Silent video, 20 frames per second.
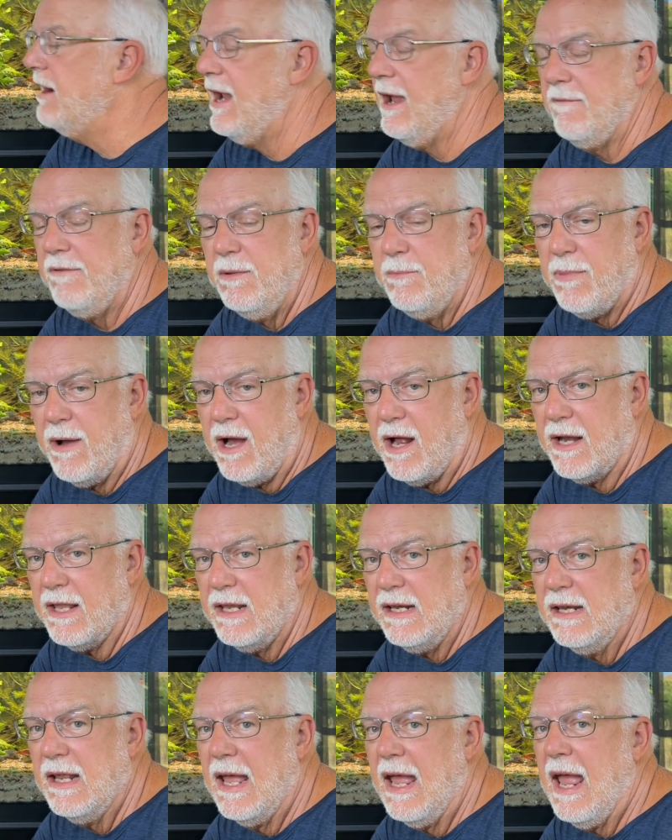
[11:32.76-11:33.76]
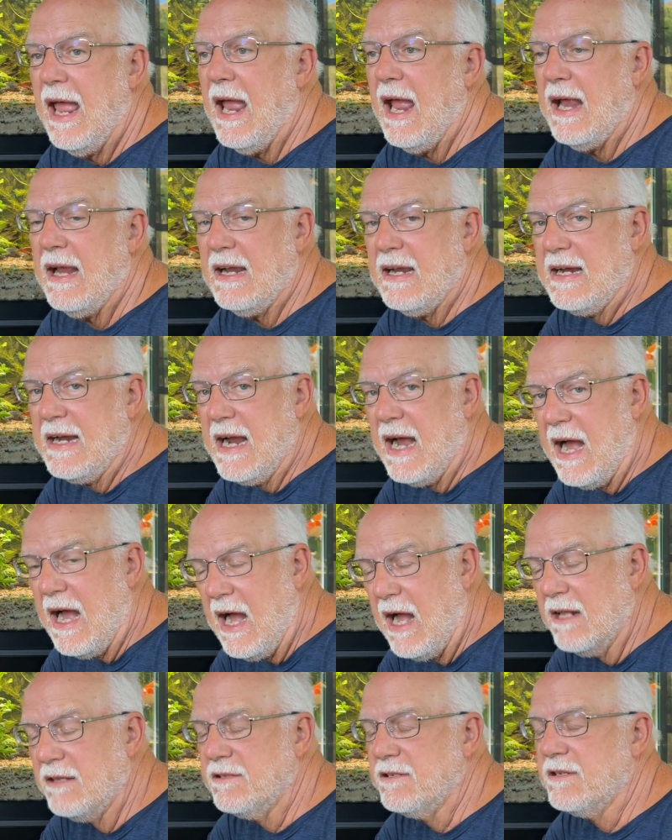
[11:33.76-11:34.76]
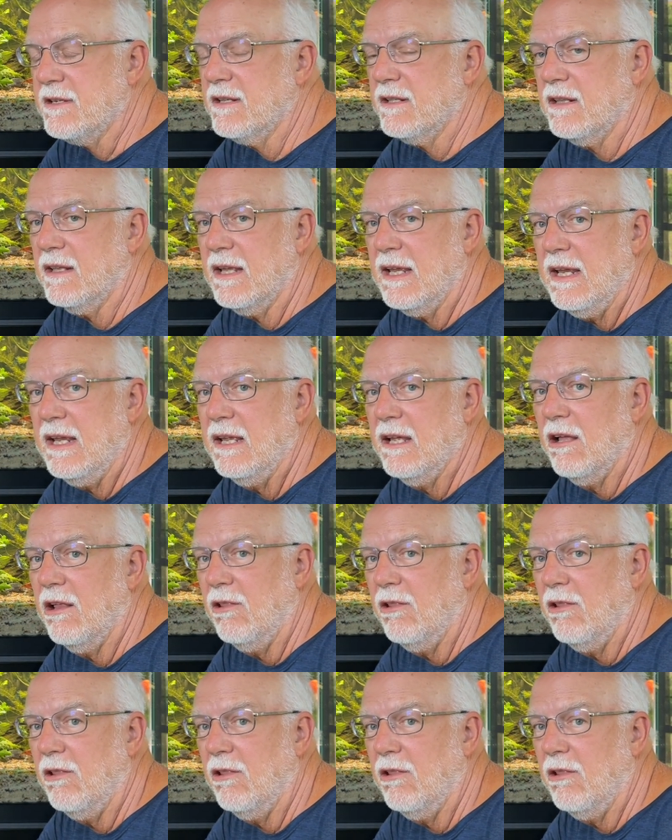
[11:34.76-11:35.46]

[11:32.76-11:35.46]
heavy bodied and constantly